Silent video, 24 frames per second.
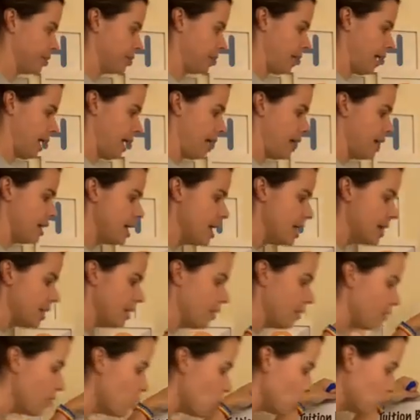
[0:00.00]
okay? Now
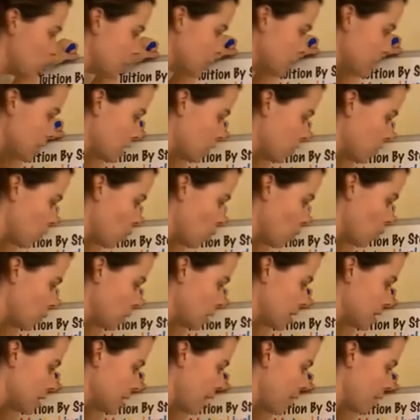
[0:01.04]
46,
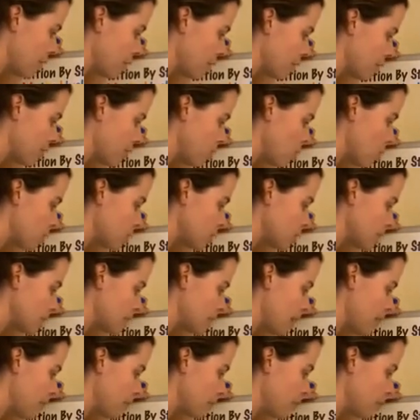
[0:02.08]

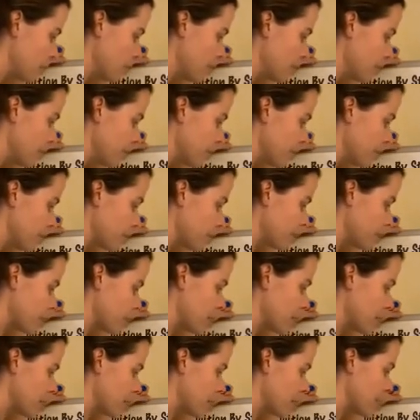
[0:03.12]
47
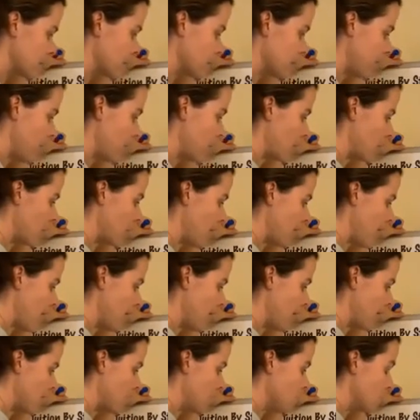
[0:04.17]
is about
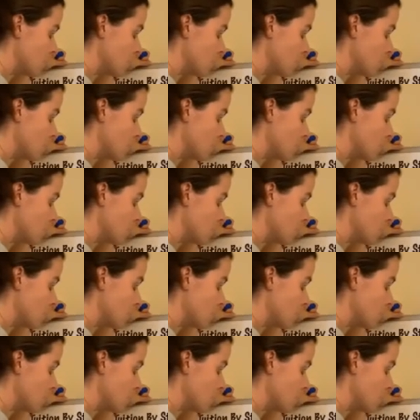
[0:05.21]
there.